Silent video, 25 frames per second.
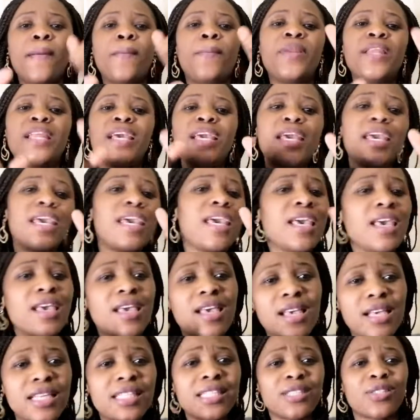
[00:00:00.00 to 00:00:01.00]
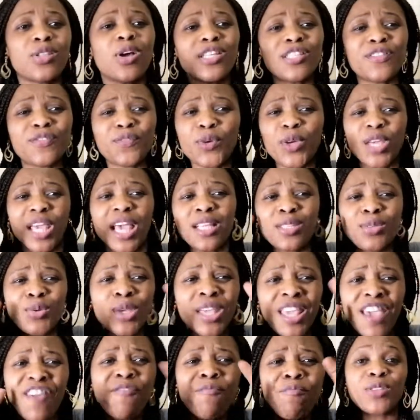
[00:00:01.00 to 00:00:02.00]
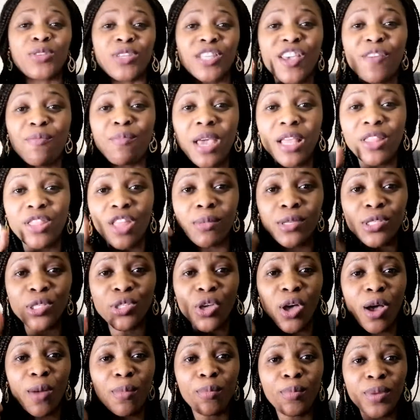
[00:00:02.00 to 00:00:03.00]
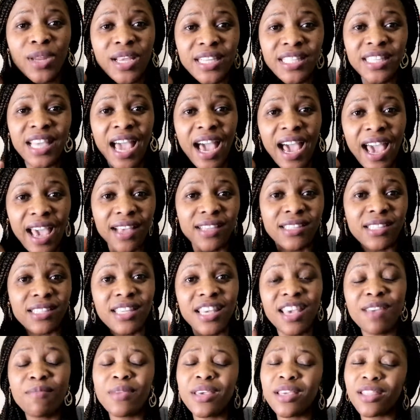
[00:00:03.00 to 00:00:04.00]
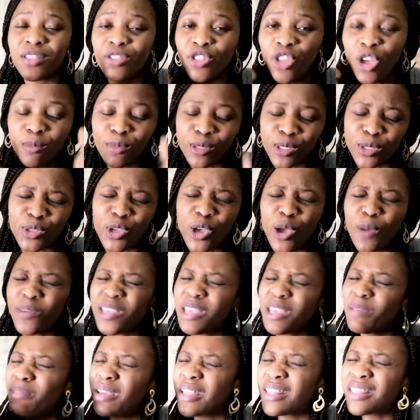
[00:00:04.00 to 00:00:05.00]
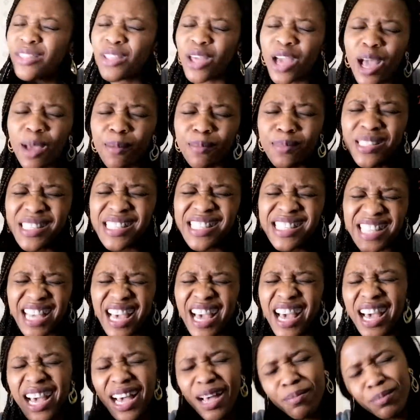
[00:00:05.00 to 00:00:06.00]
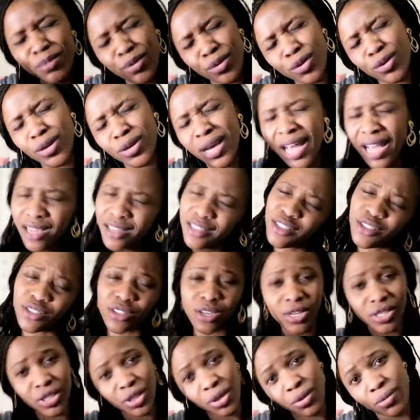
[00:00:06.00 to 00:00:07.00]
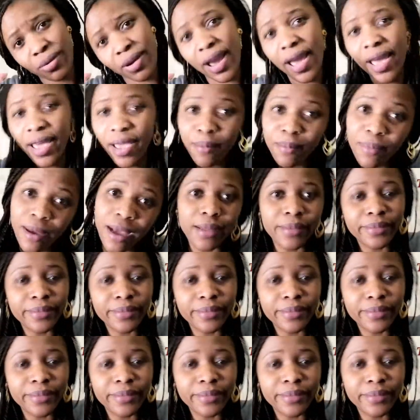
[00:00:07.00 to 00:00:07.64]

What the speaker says: please don't forget to give me a thumbs up, please guys. Give me thumbs up and subscribe